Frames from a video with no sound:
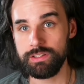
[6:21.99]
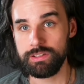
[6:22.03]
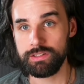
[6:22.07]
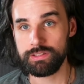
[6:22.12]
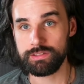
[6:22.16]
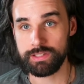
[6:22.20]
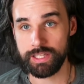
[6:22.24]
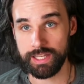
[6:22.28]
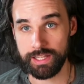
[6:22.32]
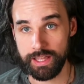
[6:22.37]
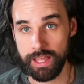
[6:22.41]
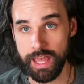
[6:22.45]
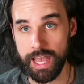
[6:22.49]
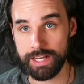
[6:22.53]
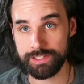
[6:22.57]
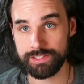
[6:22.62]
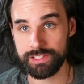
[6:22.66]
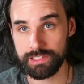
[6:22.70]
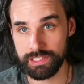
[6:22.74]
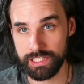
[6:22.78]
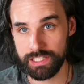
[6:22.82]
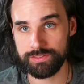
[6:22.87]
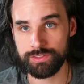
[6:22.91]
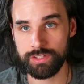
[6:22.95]
that
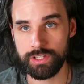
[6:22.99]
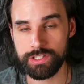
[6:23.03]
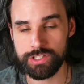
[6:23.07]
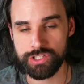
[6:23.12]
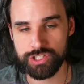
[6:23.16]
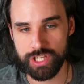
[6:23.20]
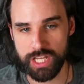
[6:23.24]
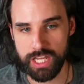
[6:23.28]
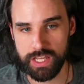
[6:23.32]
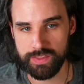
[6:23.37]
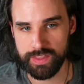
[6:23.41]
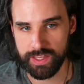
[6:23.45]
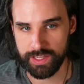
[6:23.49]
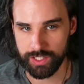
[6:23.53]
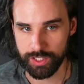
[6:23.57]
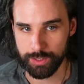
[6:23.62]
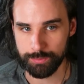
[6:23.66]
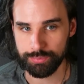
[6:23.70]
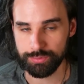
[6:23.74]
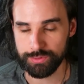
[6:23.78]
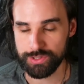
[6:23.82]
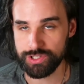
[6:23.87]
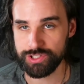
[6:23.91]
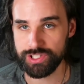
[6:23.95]
actually lives on chain that could
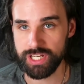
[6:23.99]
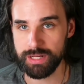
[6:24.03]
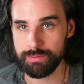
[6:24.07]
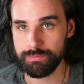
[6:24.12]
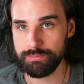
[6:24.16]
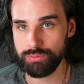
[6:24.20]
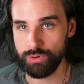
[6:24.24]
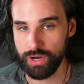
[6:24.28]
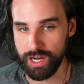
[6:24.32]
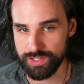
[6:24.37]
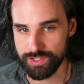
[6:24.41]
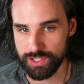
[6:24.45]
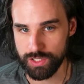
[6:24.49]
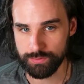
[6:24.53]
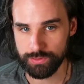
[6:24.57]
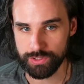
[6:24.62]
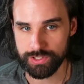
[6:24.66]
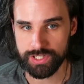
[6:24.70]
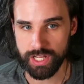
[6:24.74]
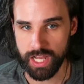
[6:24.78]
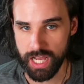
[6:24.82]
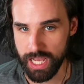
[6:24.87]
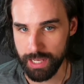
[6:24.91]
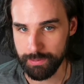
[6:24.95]
appreciate in price over
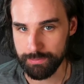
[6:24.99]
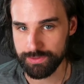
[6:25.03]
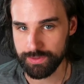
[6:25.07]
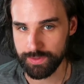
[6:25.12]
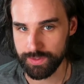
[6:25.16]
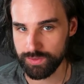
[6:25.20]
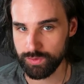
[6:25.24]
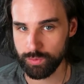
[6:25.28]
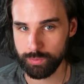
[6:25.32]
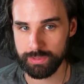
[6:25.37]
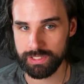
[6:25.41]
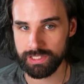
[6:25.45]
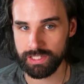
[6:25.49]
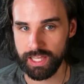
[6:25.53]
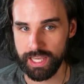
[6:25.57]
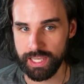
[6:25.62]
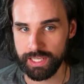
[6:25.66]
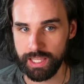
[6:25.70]
time. So this would be like